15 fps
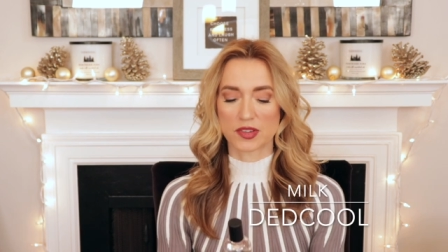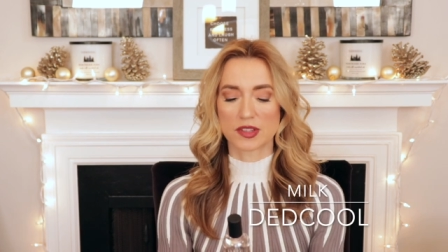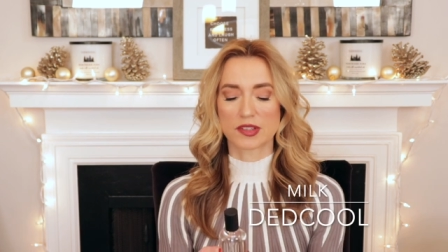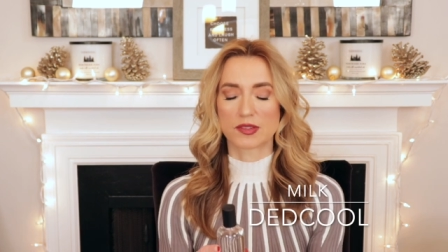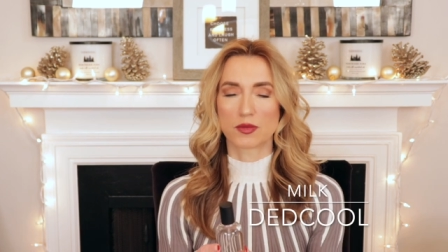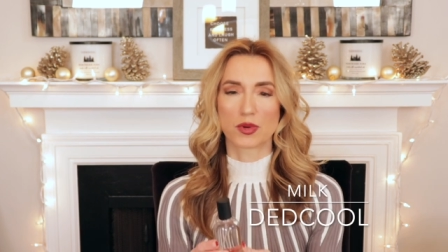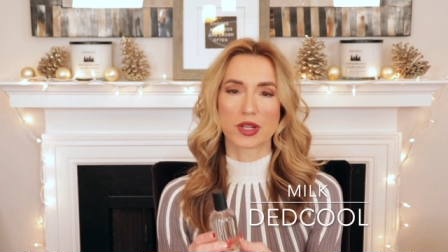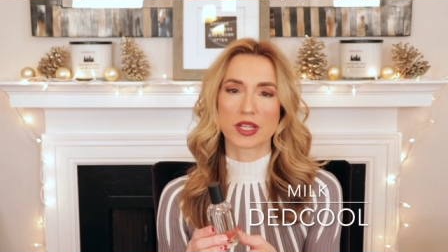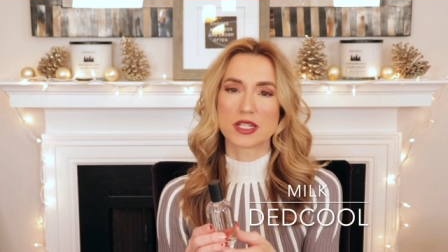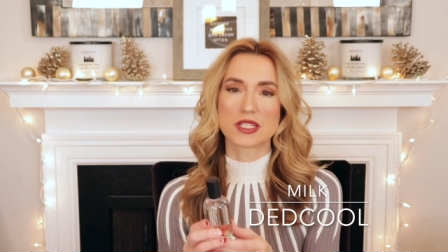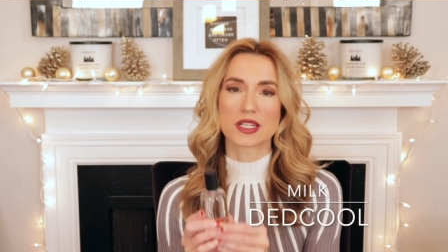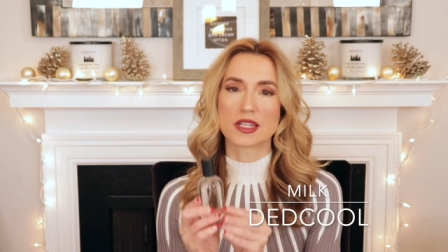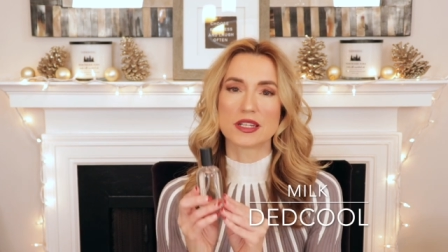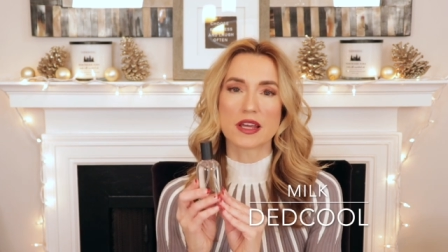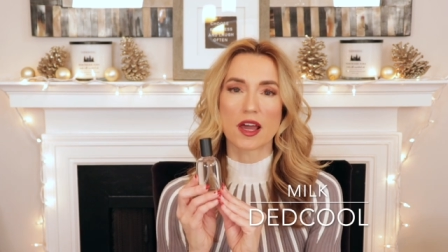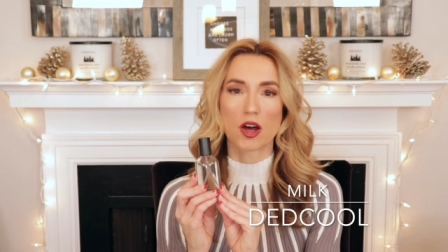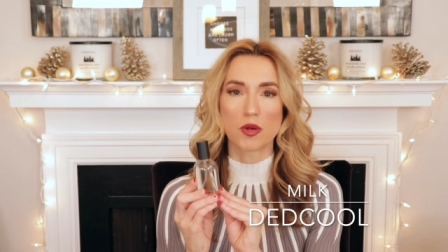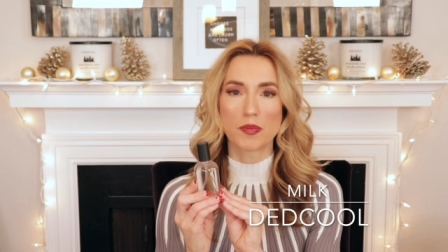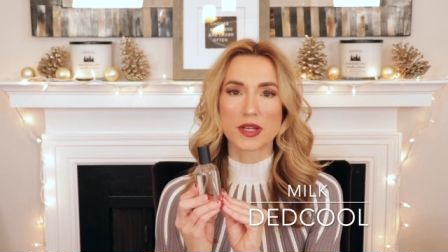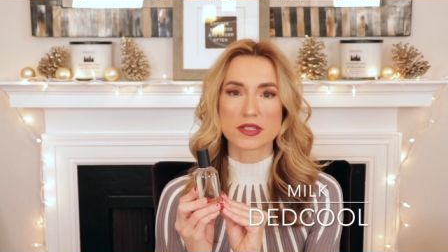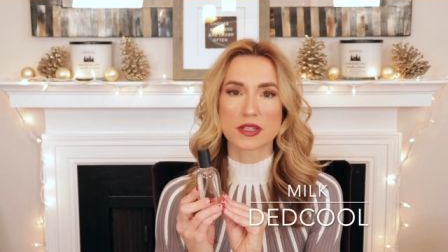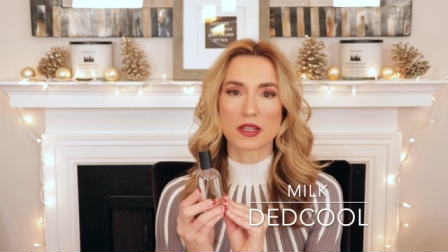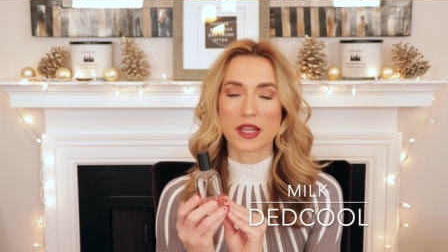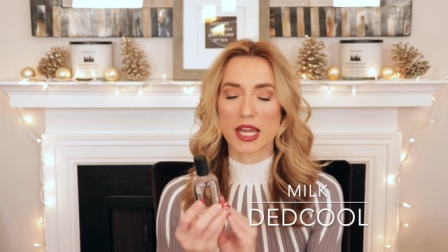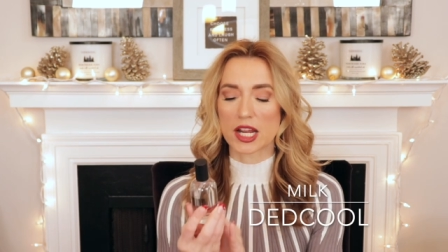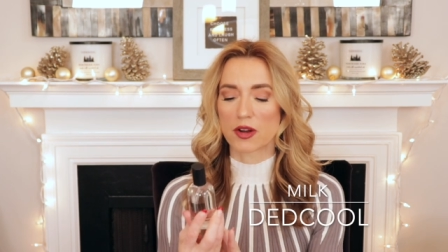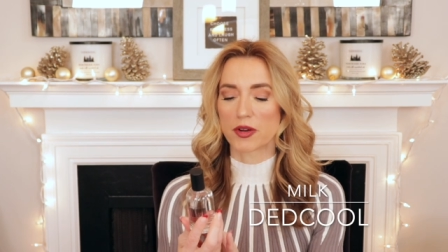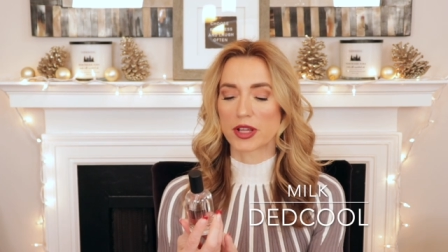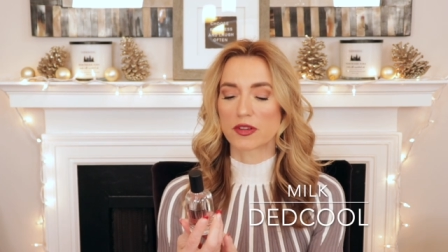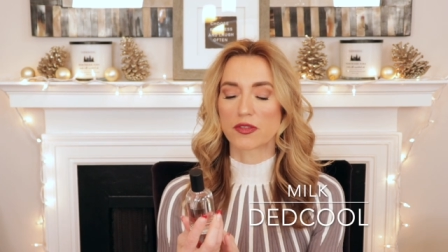This really didn't help as a
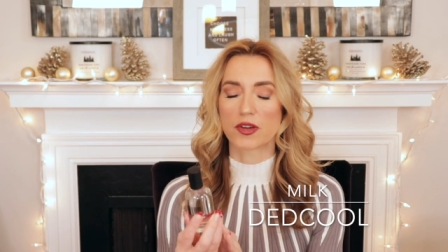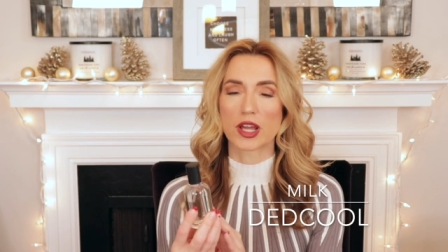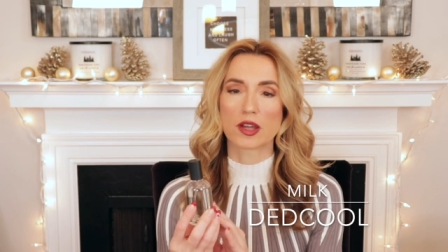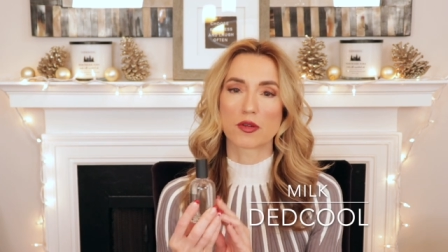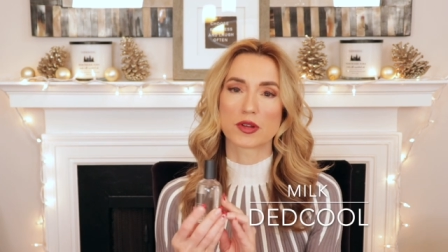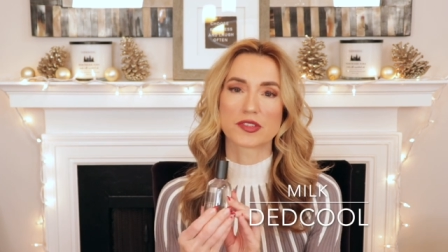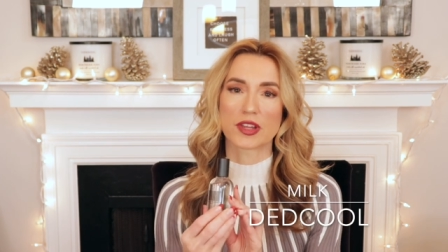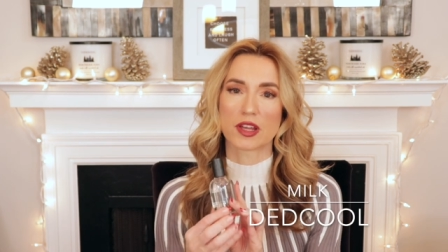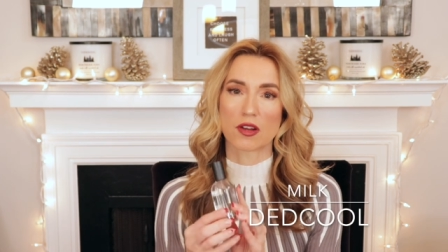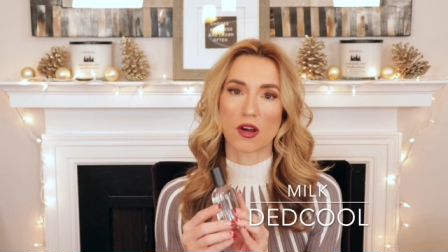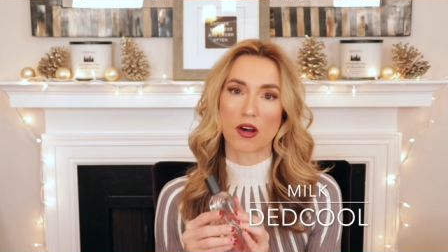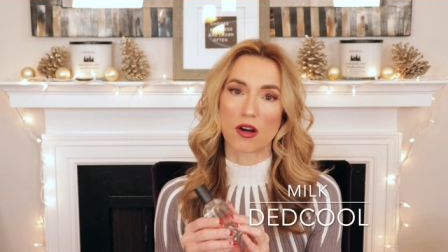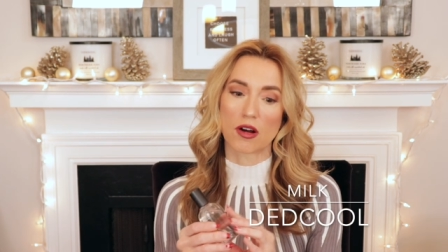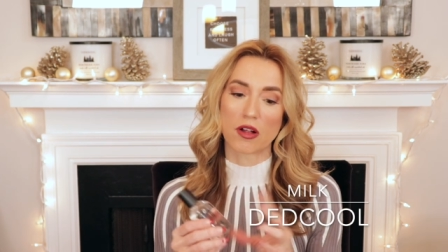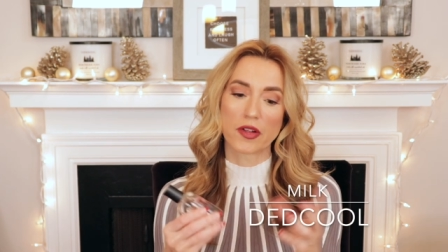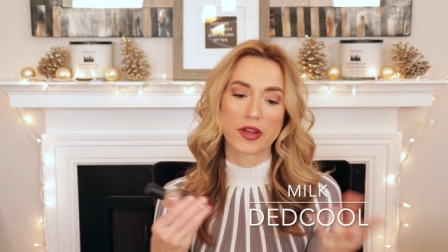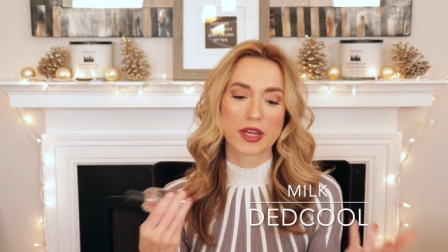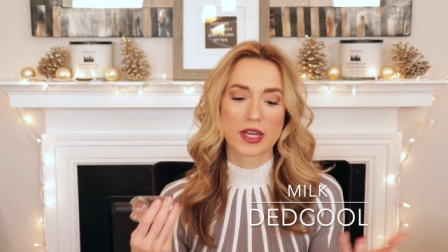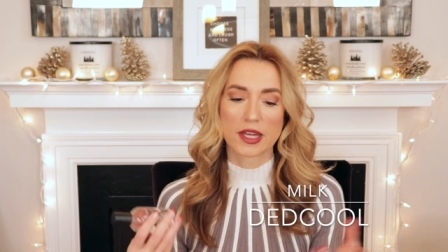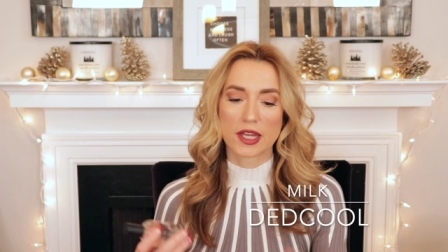layering fragrance at all.